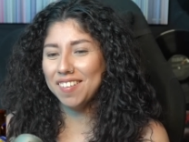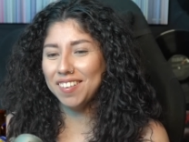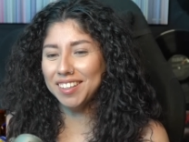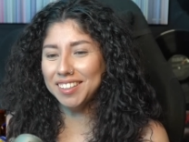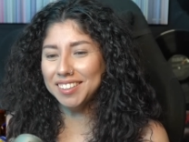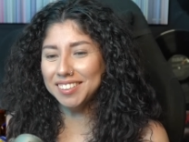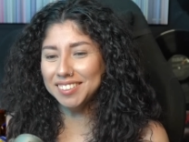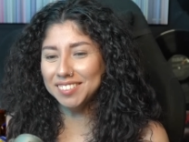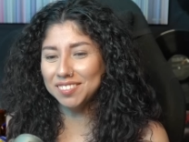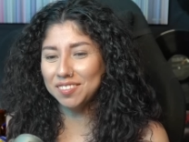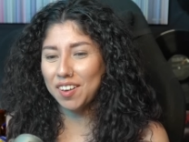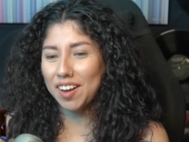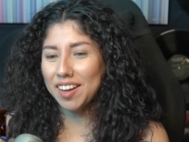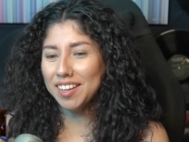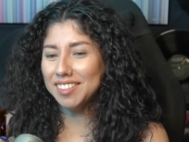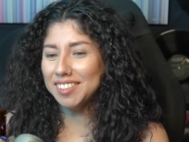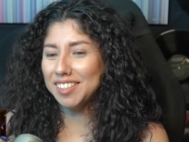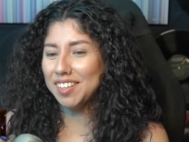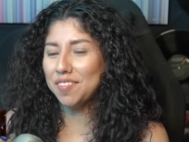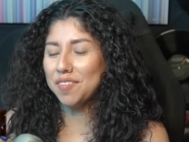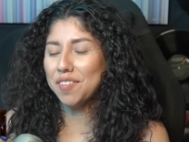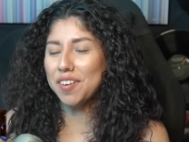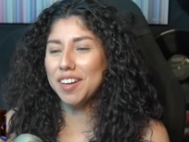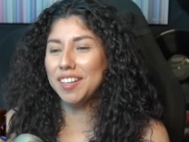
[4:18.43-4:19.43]
is why
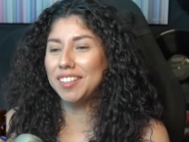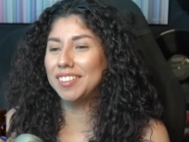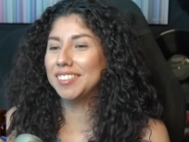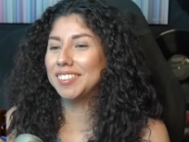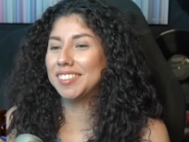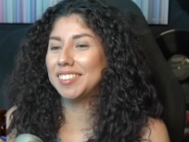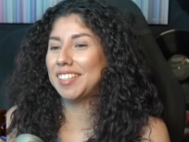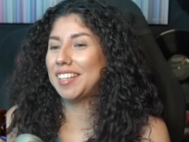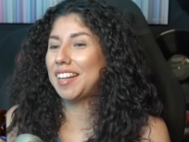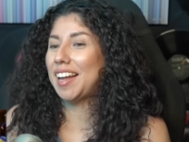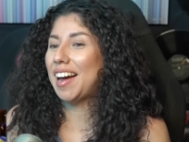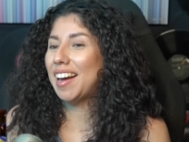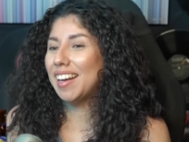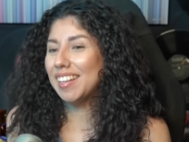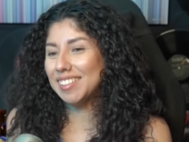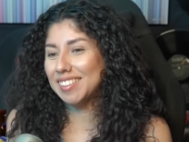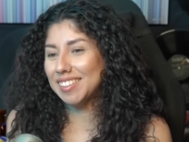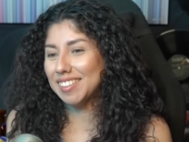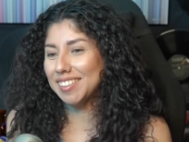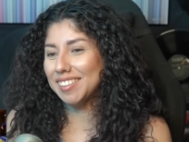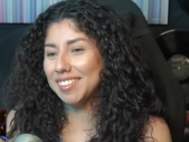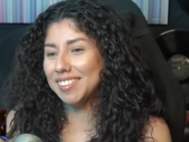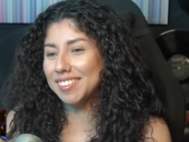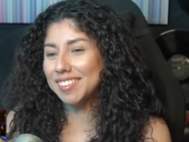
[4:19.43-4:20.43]
is he wearing those
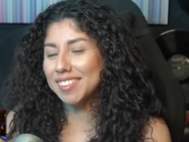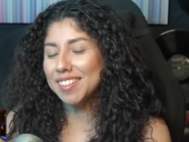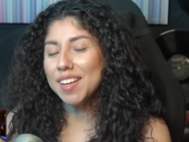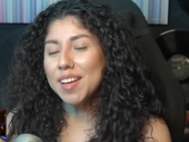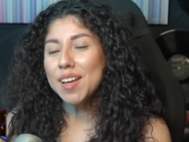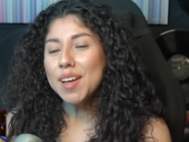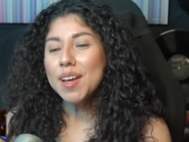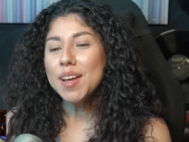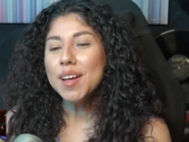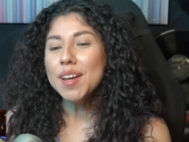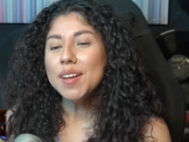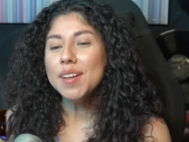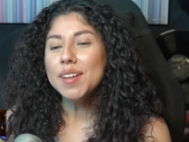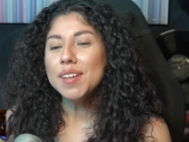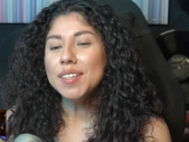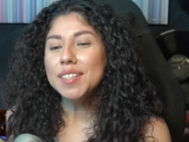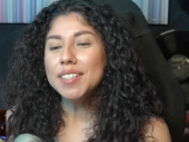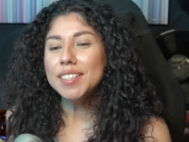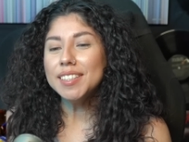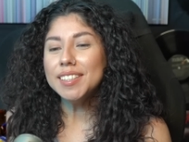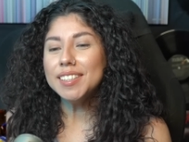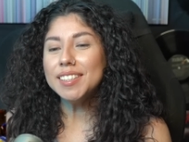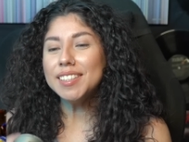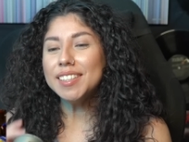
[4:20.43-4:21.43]
glasses?
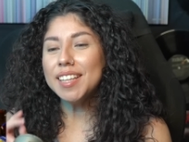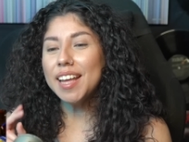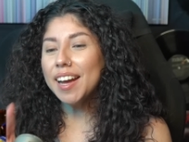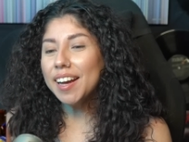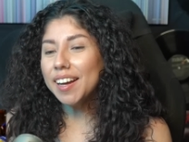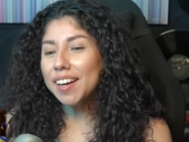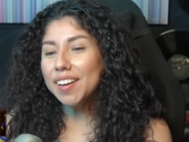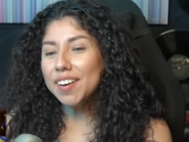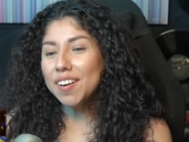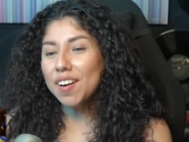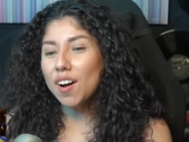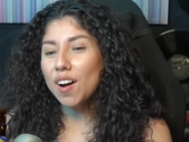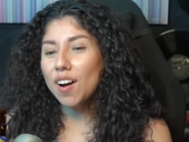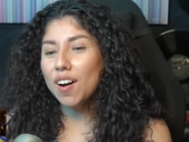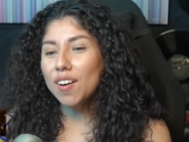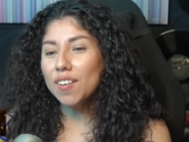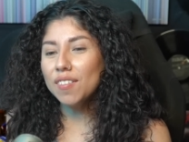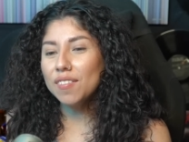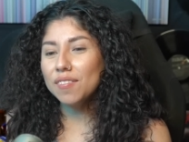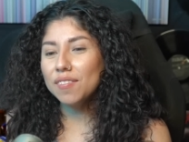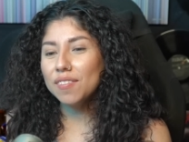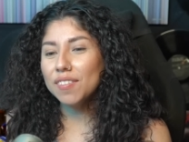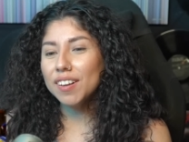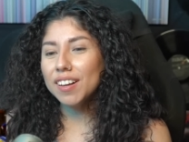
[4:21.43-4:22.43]
Second
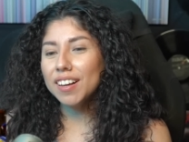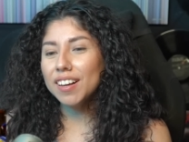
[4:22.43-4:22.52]
off,